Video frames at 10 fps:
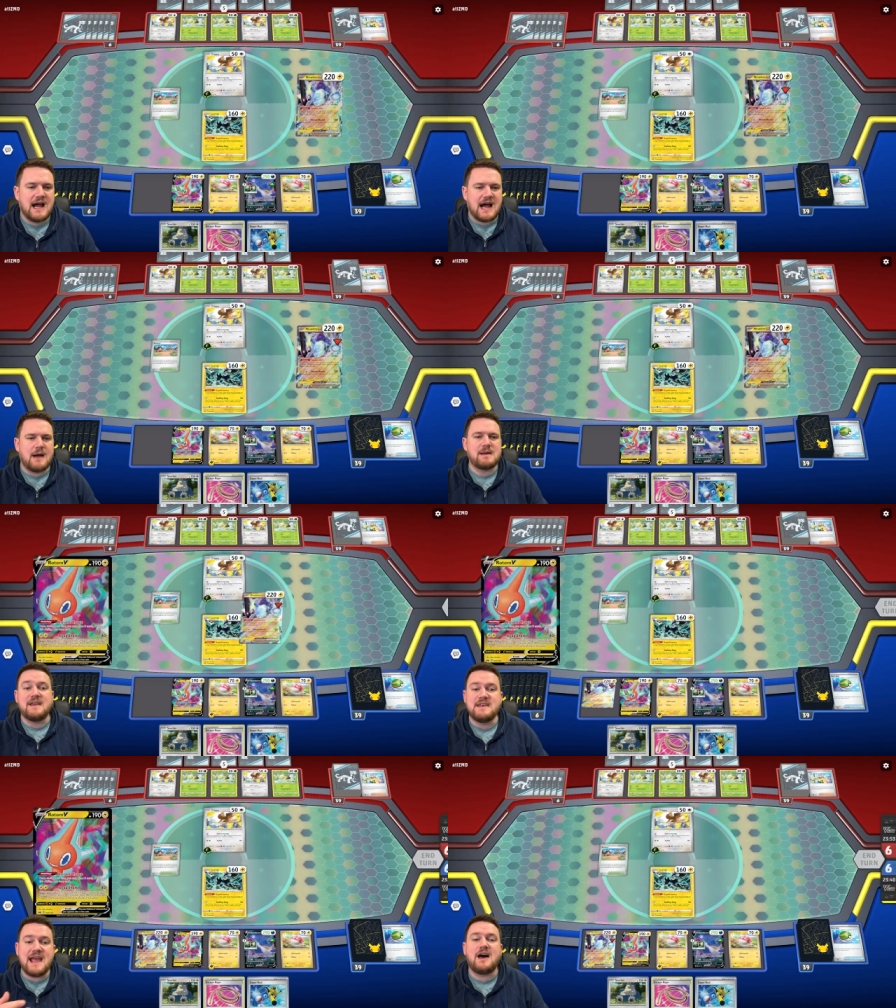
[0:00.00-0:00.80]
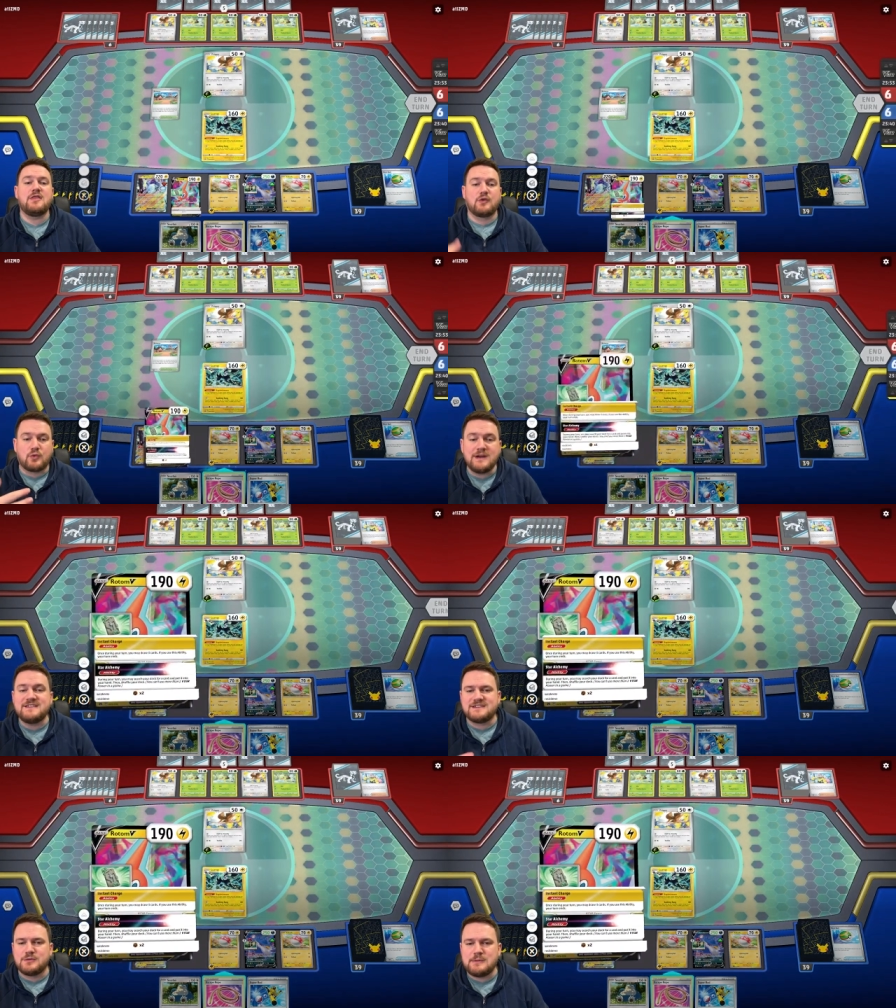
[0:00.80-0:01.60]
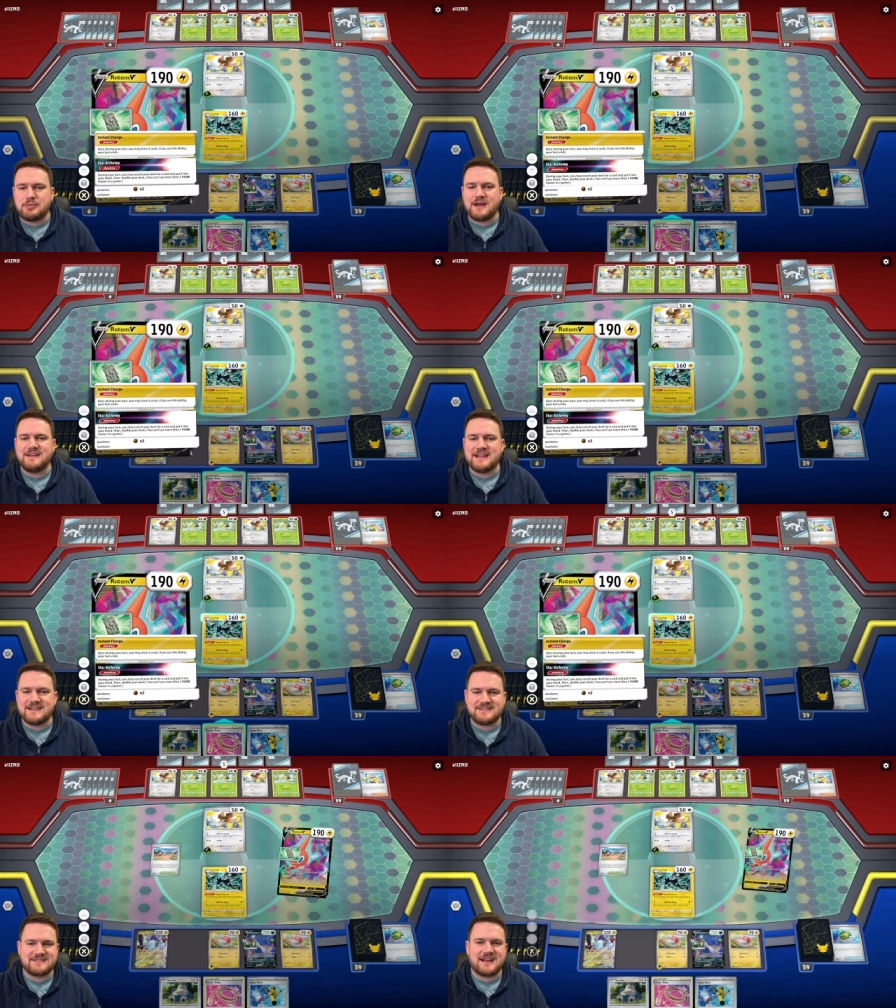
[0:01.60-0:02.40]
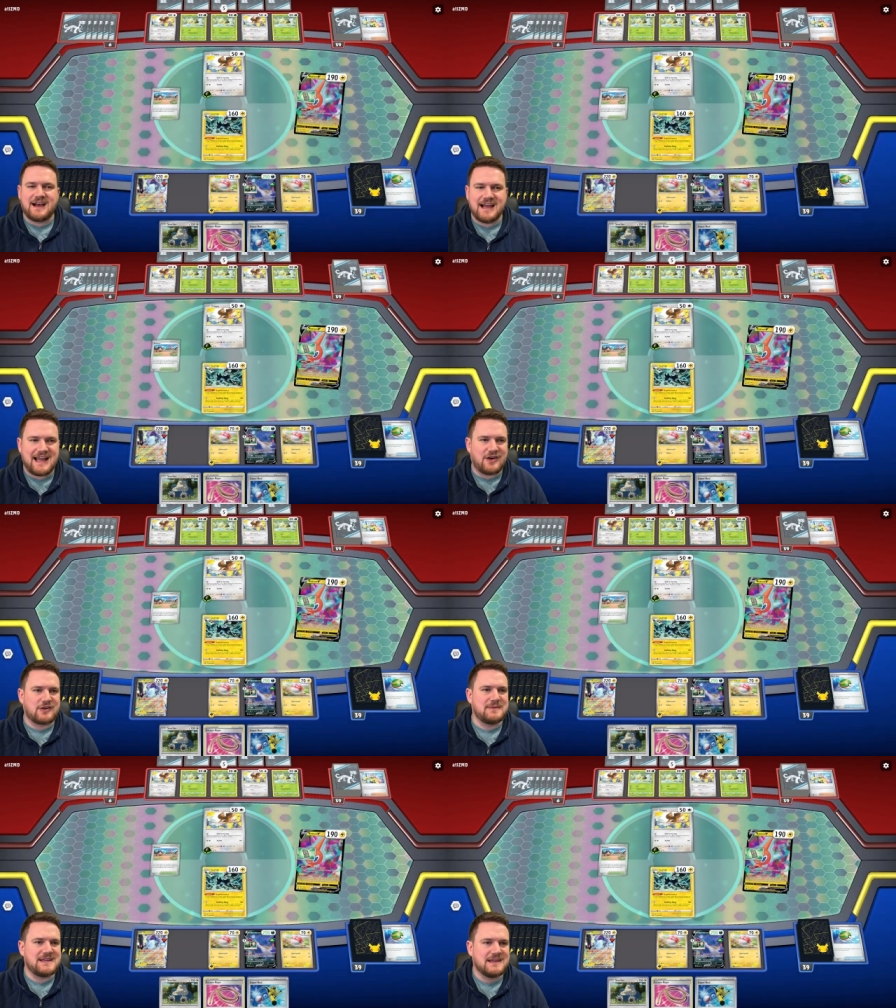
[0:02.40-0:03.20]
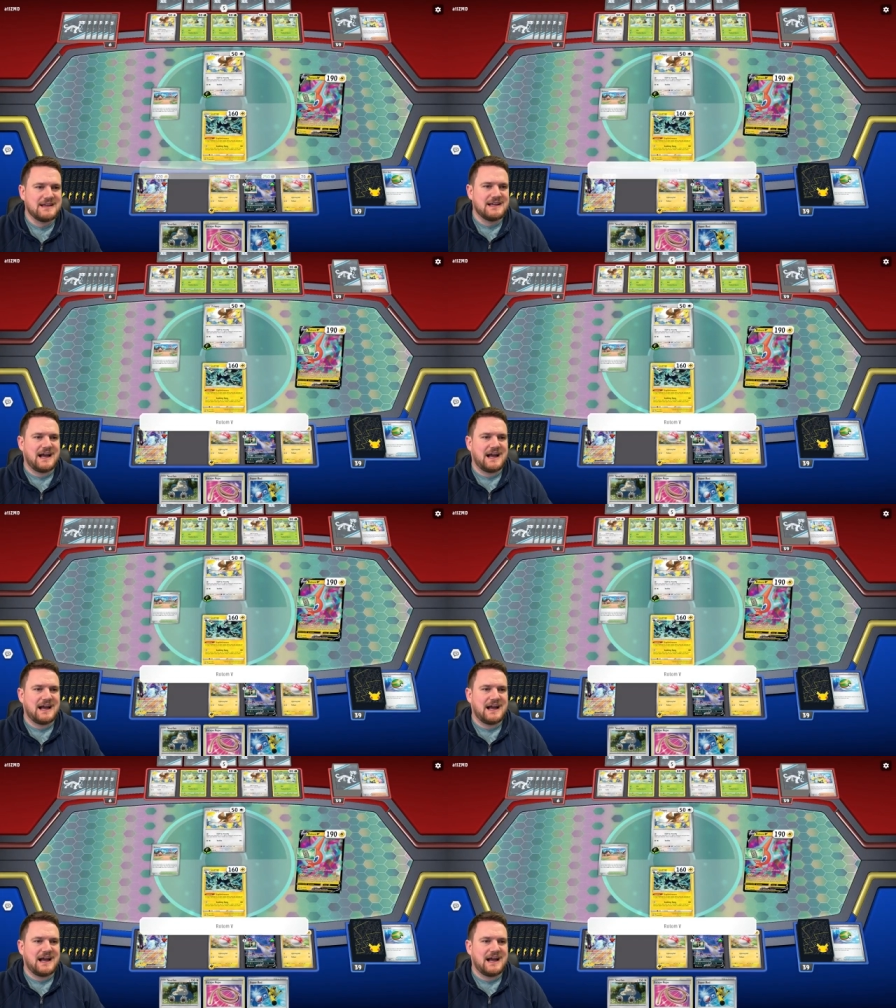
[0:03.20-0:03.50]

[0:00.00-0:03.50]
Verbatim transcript: Um, and now the reason that we played that Star Alchemy